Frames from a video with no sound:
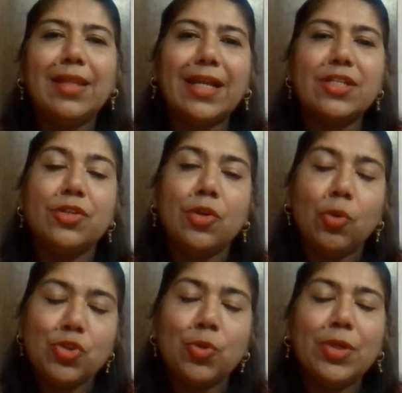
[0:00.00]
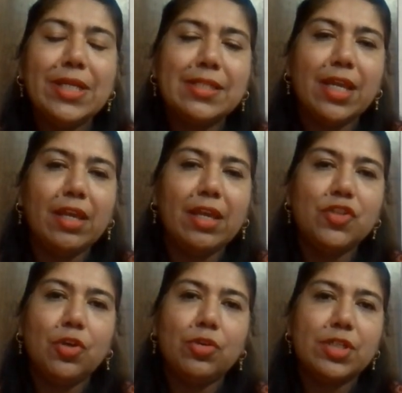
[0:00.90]
That not only
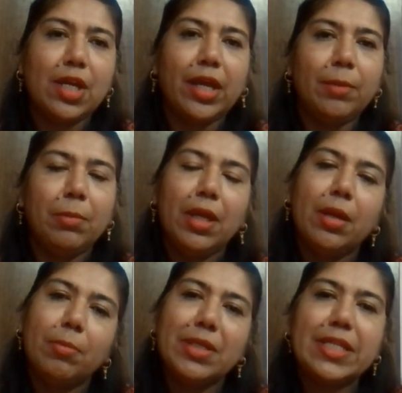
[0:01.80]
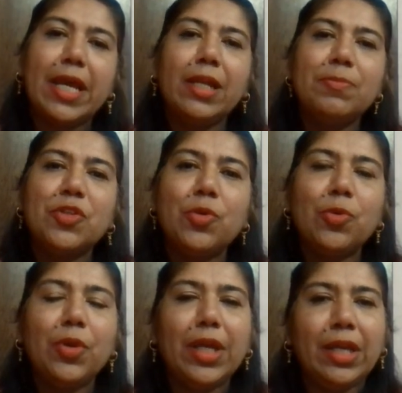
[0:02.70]
saves your time but helps
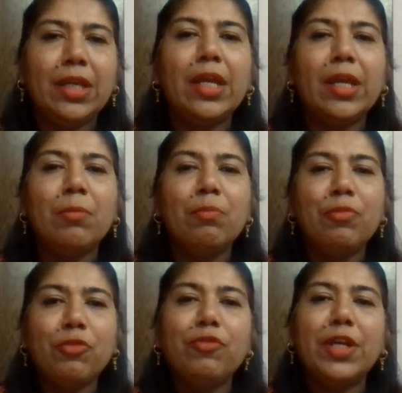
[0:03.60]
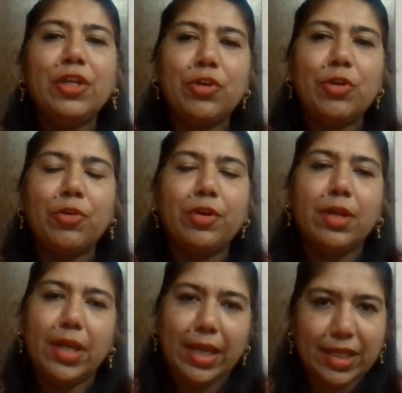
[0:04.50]
you in improving your
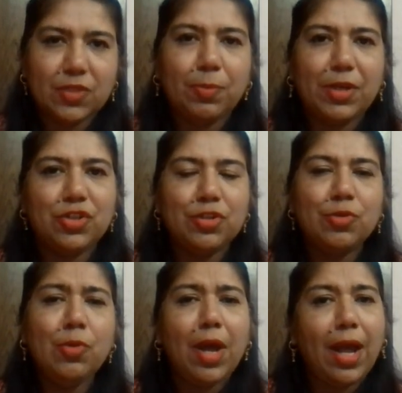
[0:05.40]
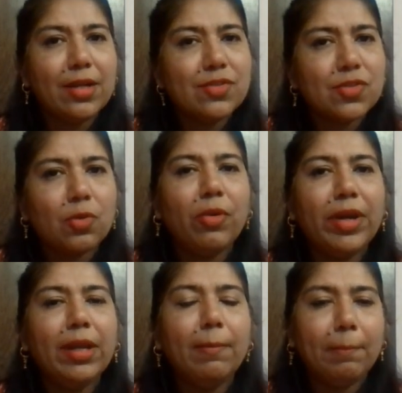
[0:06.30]
expression too and
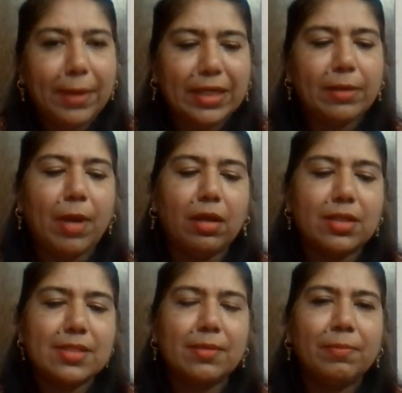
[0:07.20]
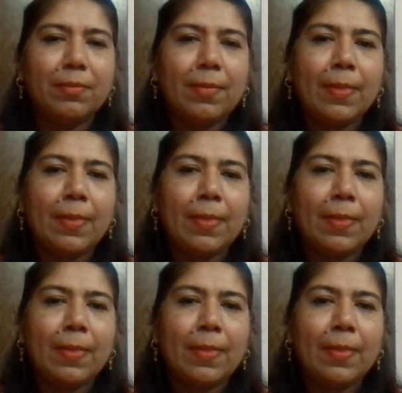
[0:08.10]
scoring better marks.